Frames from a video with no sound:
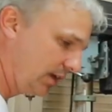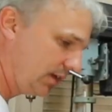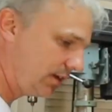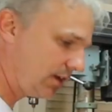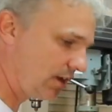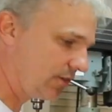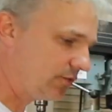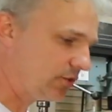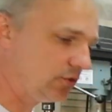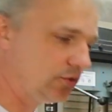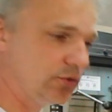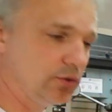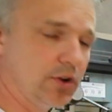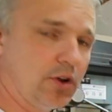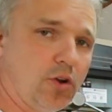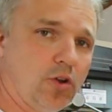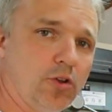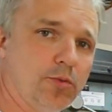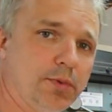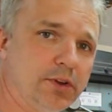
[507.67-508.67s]
Now if you're doing
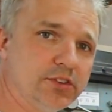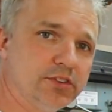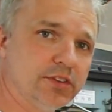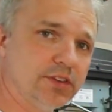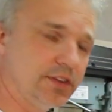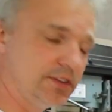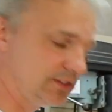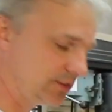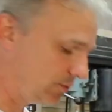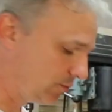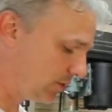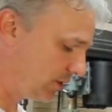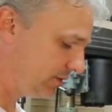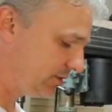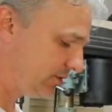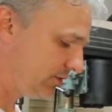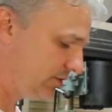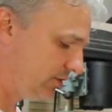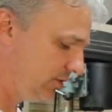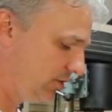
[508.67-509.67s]
a whole bunch of these at
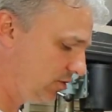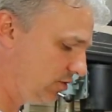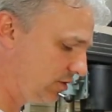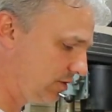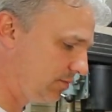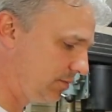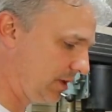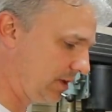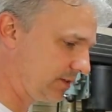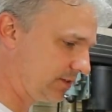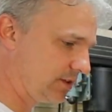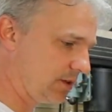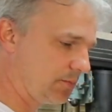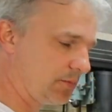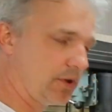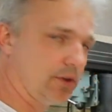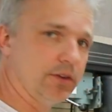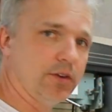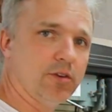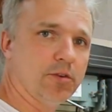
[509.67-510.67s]
once, you can mix
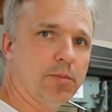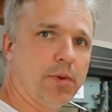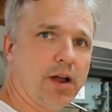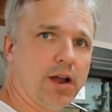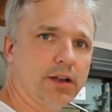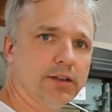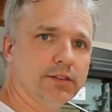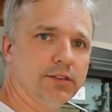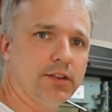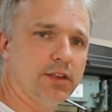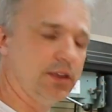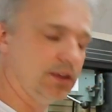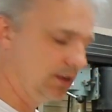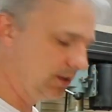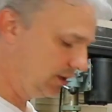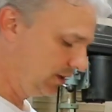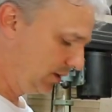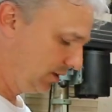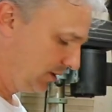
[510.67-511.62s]
up all your epoxy